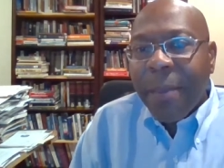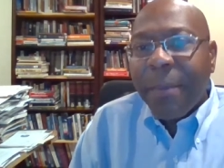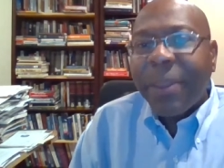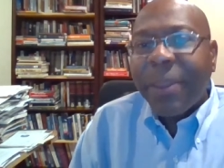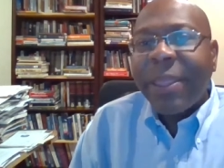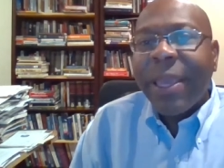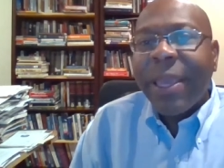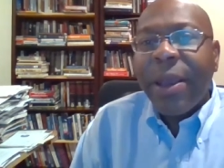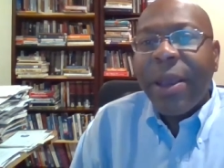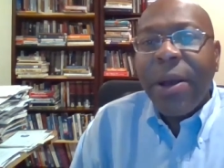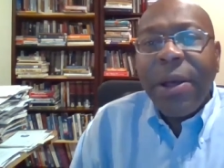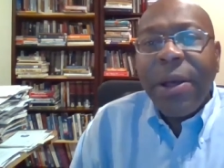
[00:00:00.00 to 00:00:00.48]

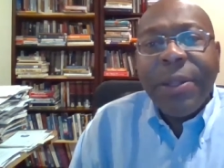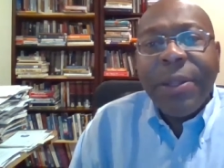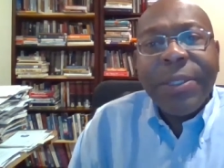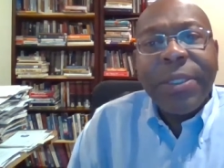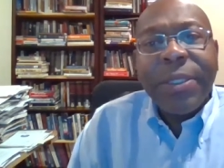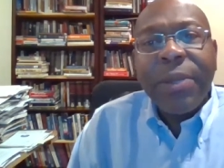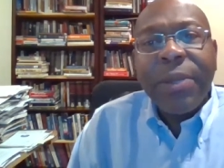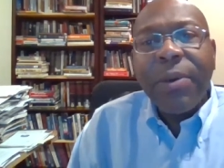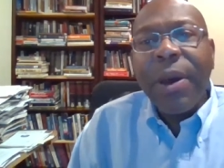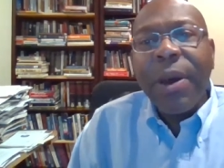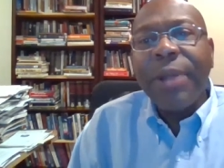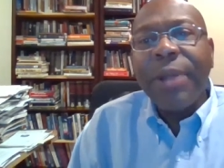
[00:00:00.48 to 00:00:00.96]
But they
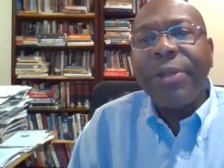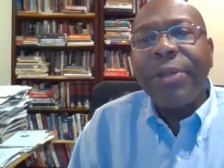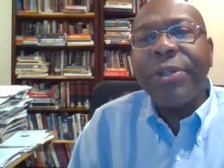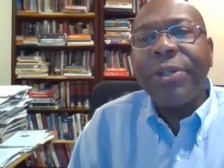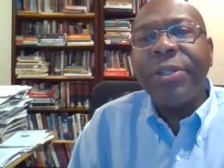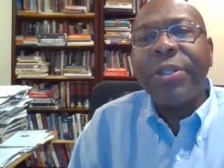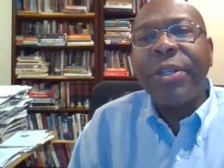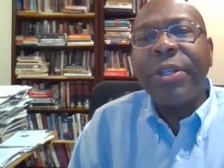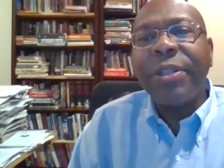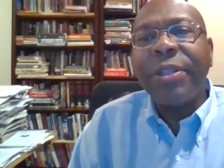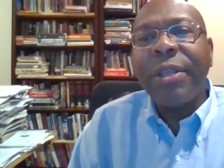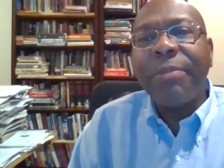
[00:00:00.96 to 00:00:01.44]
also
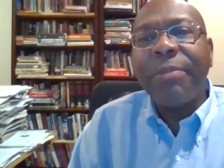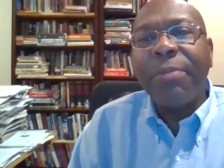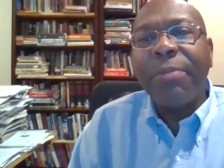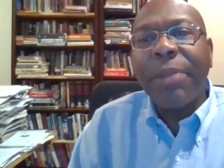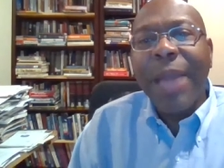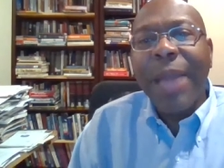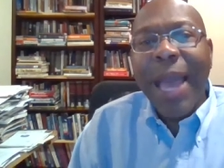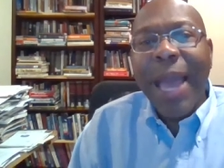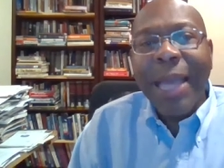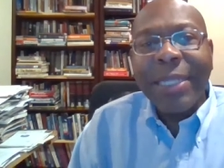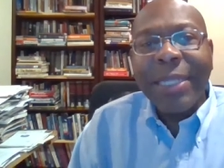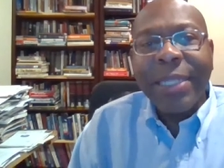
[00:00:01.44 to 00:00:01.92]
understood that
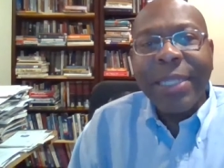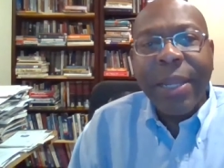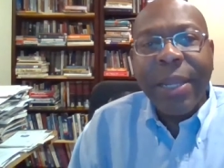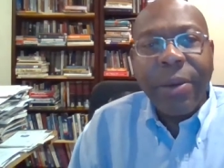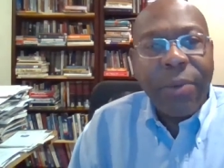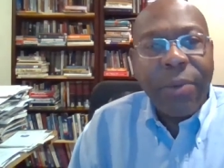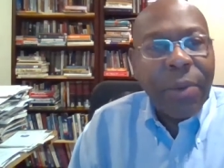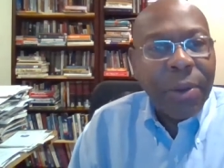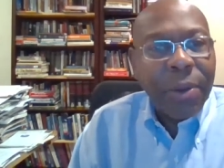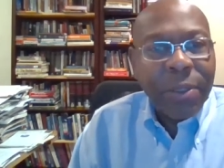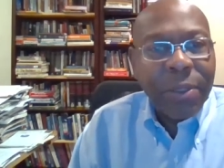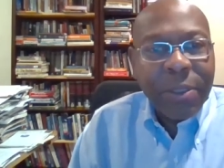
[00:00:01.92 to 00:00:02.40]
blacks had
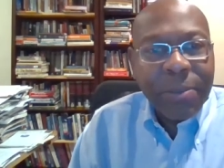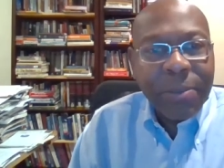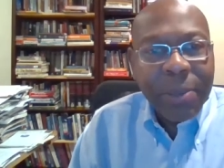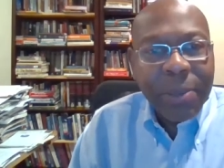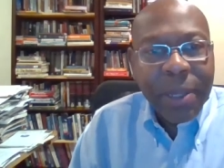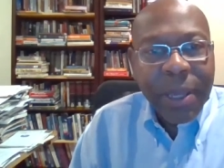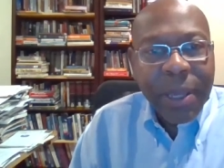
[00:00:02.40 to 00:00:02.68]
a role to